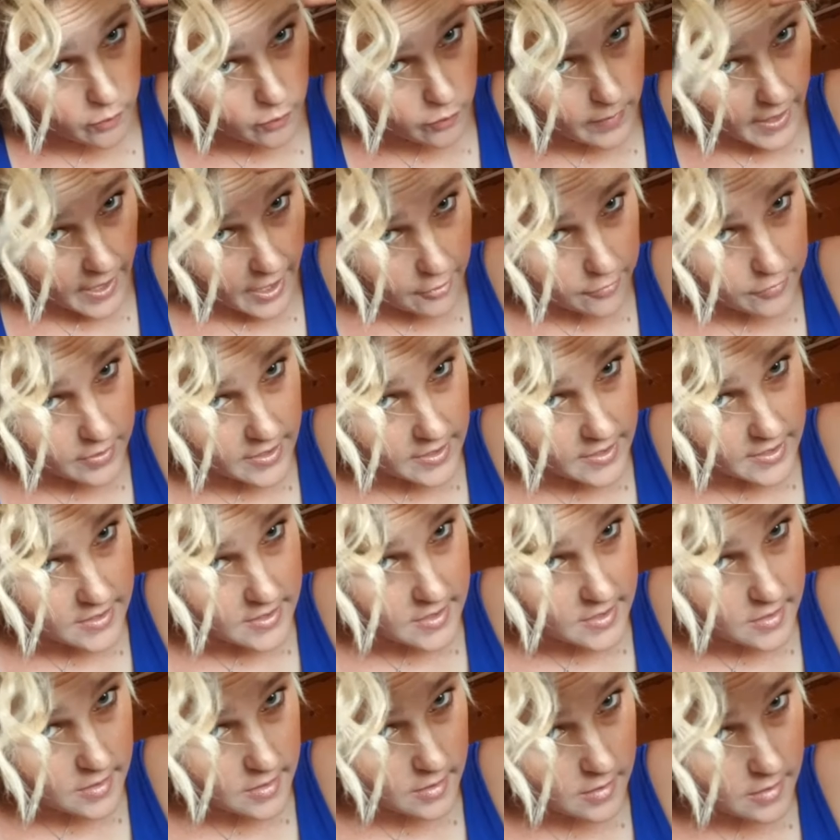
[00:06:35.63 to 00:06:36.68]

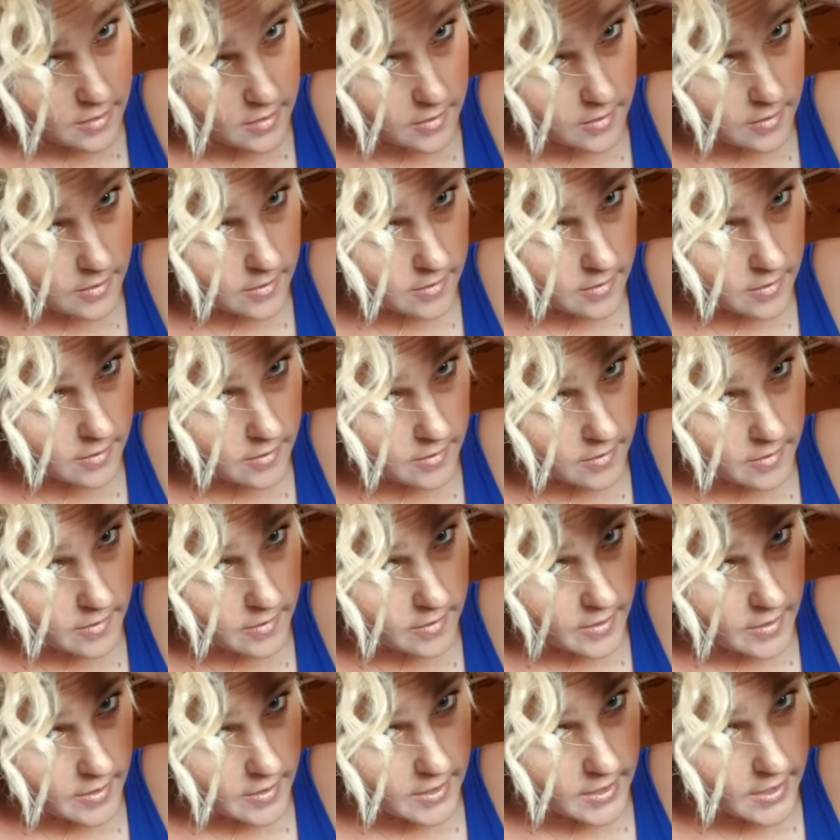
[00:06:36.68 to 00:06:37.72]
roundness,
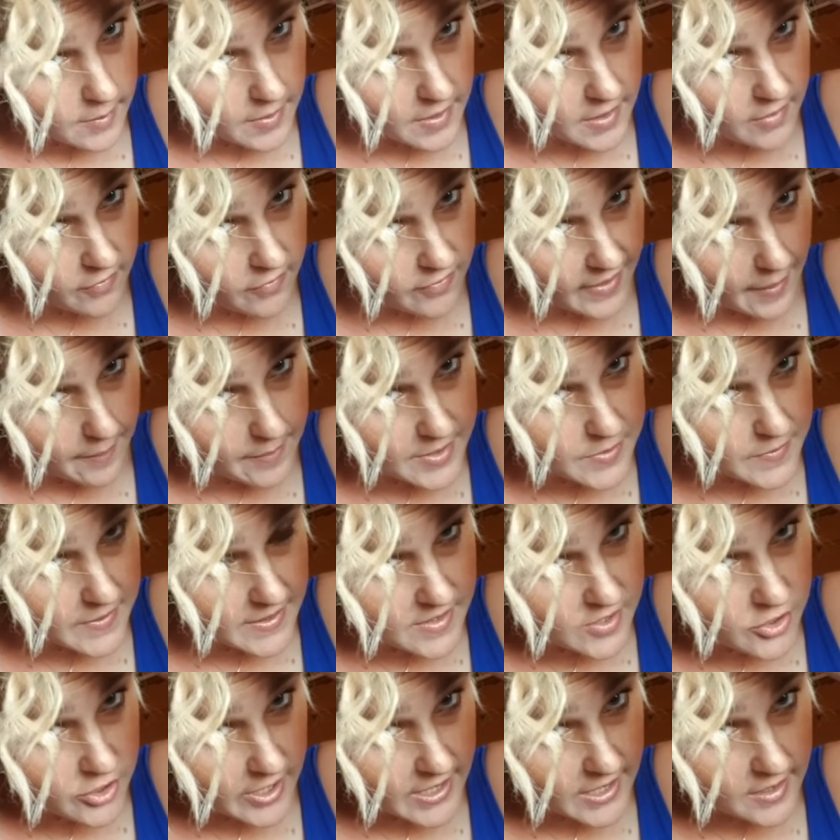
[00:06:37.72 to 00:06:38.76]
keeping it flat
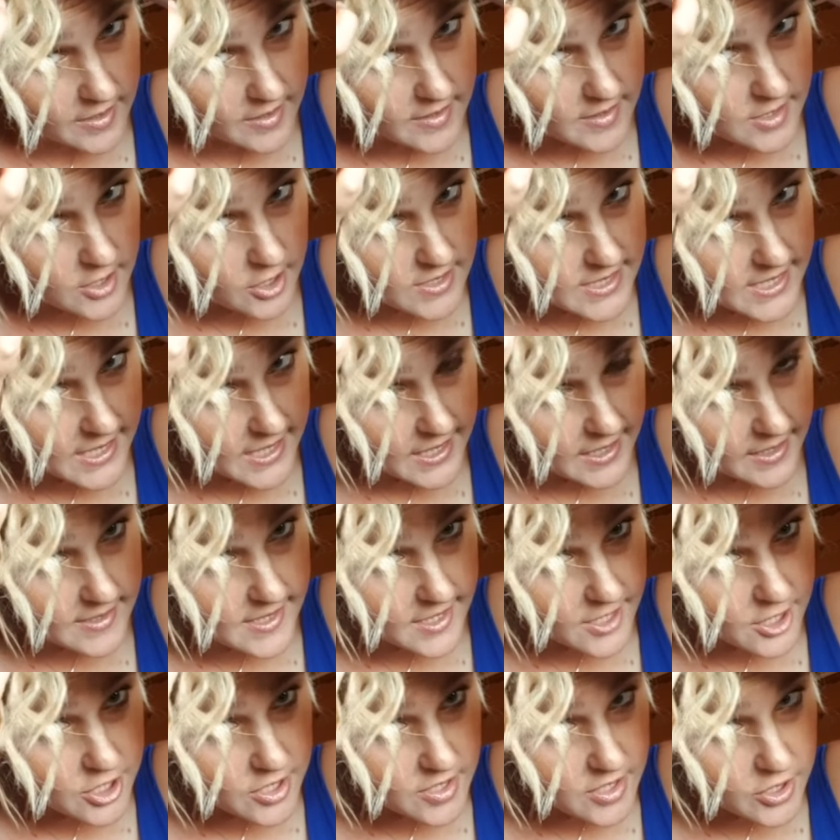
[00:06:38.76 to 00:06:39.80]
between the straighteners, not taking
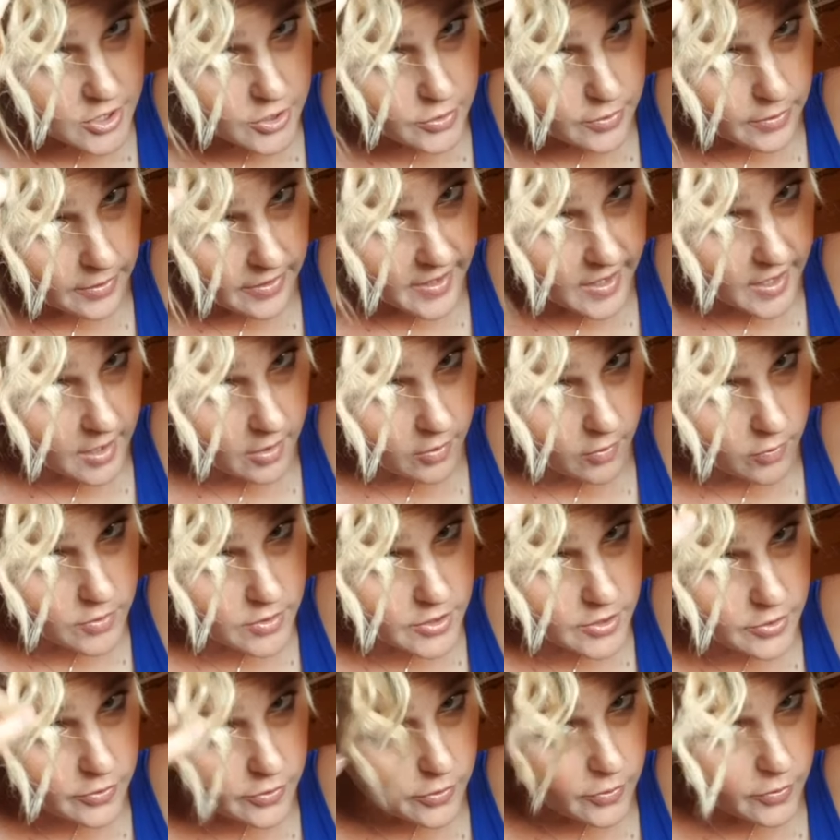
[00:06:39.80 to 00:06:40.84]
sections too thick or
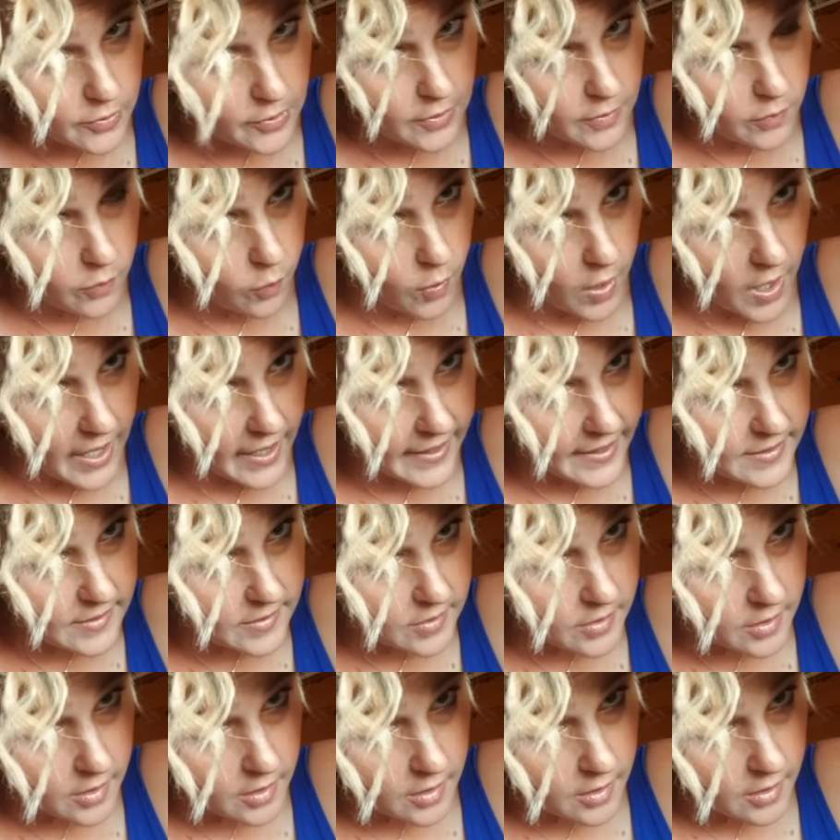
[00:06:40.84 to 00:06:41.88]
too
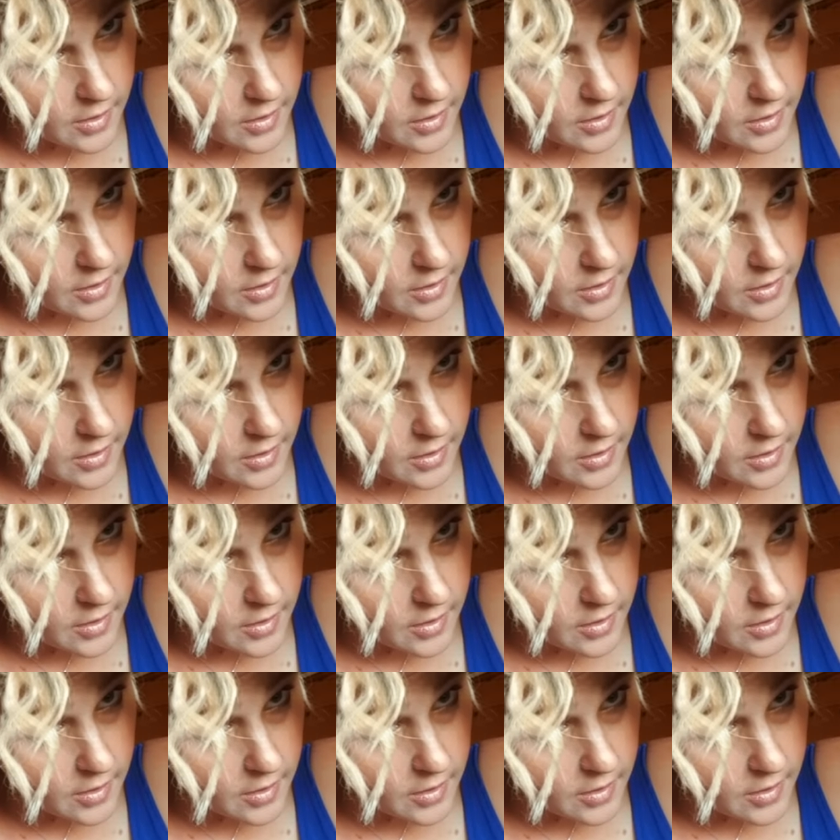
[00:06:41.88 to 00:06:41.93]
wide.